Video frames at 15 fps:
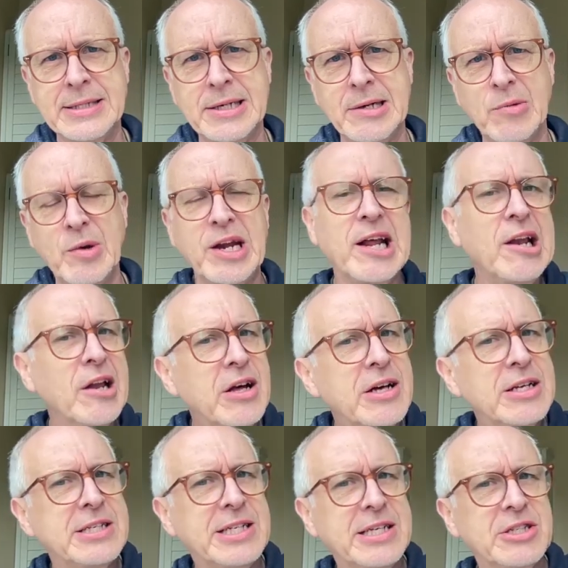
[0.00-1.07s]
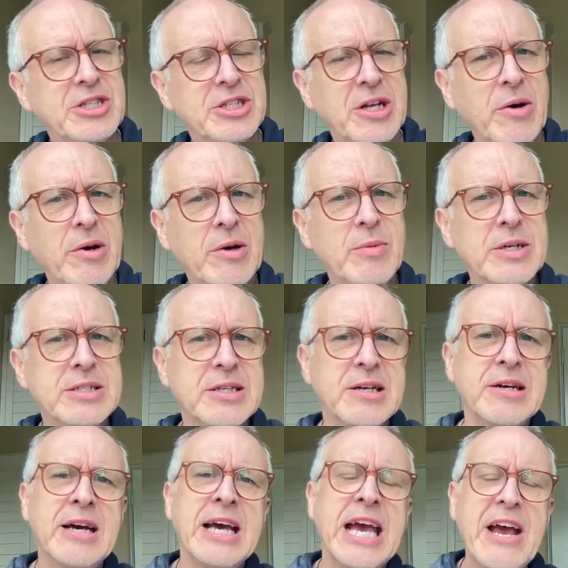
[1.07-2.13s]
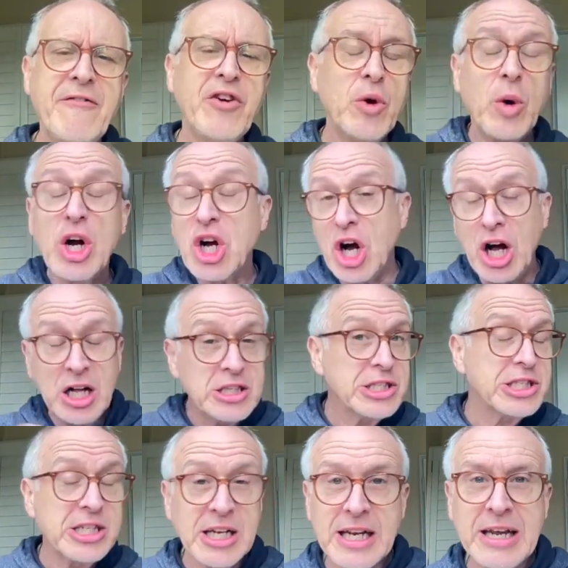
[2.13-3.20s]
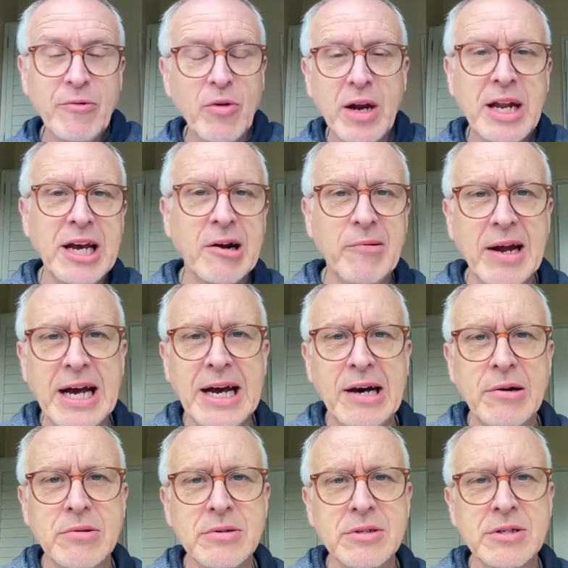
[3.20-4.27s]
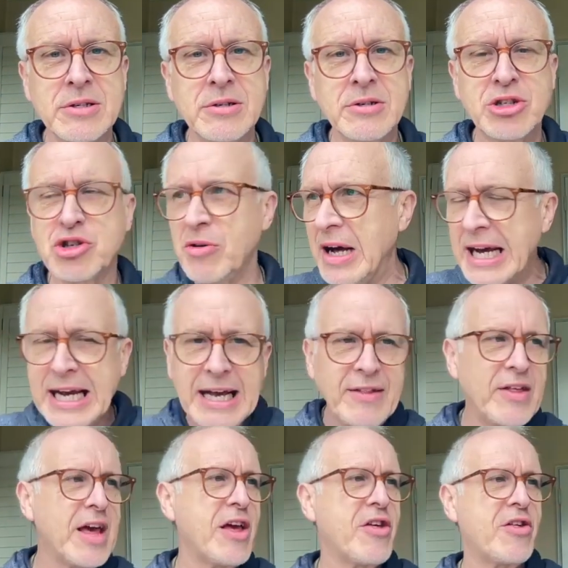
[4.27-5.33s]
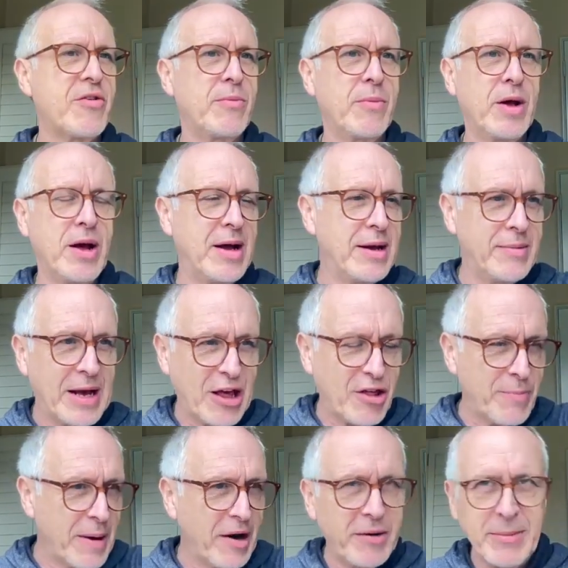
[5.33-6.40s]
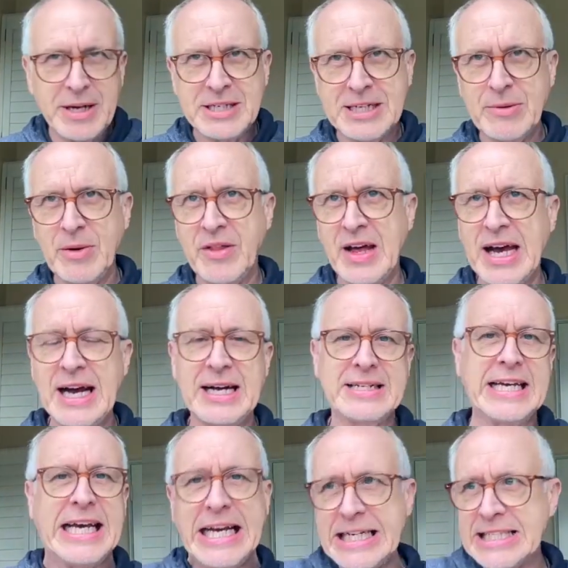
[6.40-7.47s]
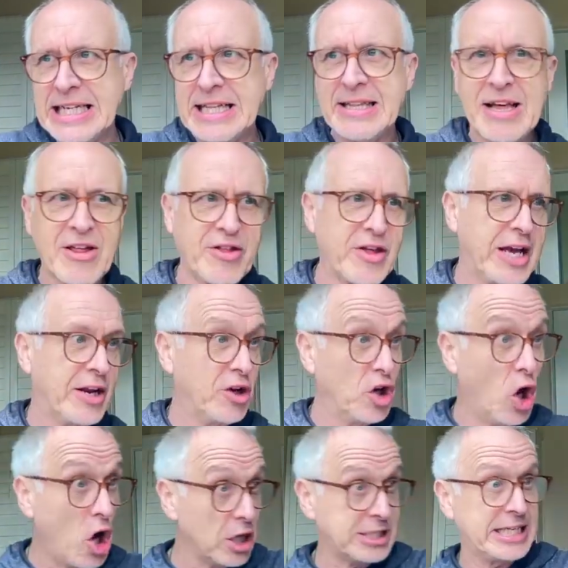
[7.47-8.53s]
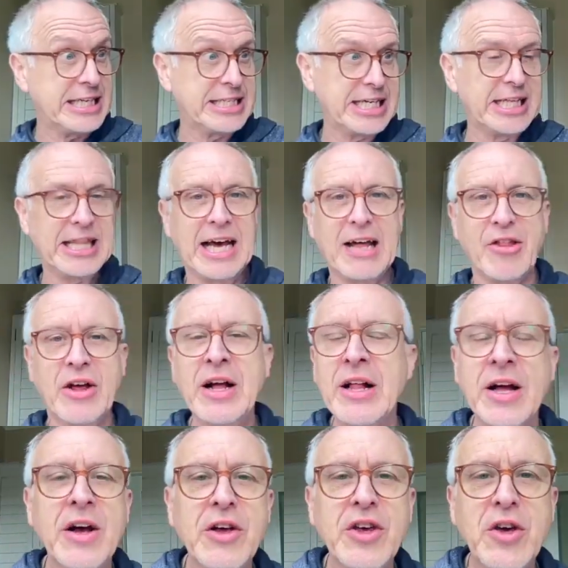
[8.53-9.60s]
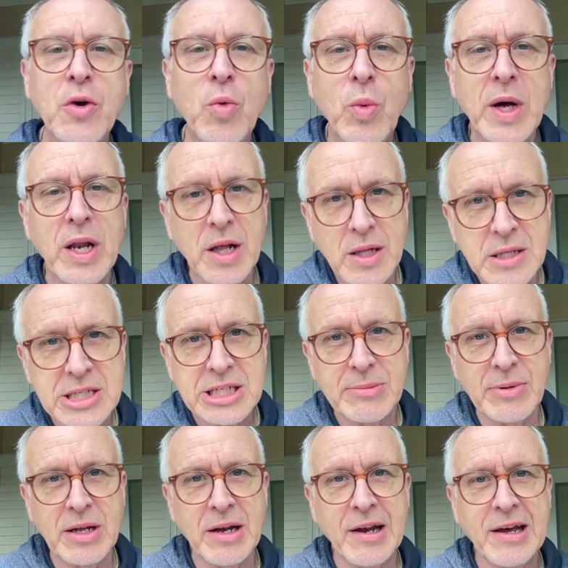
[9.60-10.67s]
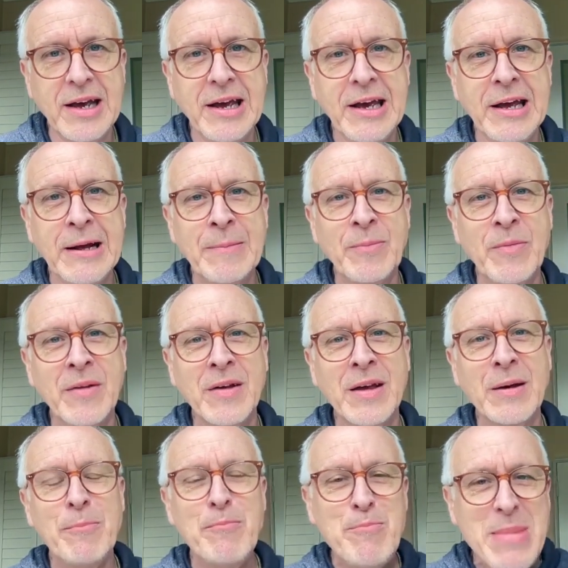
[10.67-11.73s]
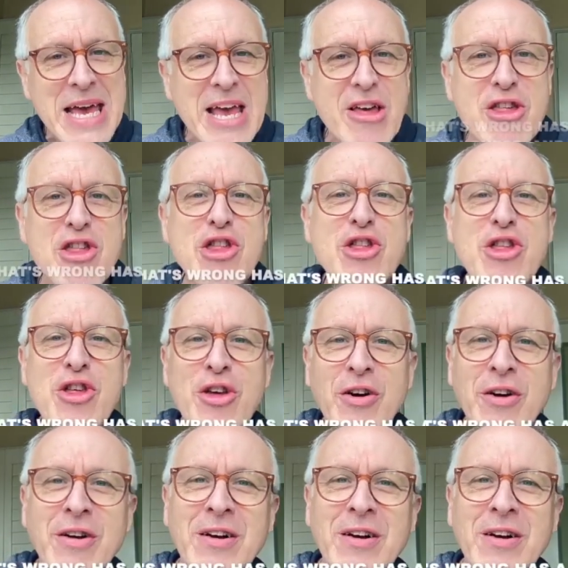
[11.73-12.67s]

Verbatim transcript: what I learned in Sedona was that if you are constantly running around, trying this, experimenting with that, eating this thing, not eating that thing, you will ultimately miss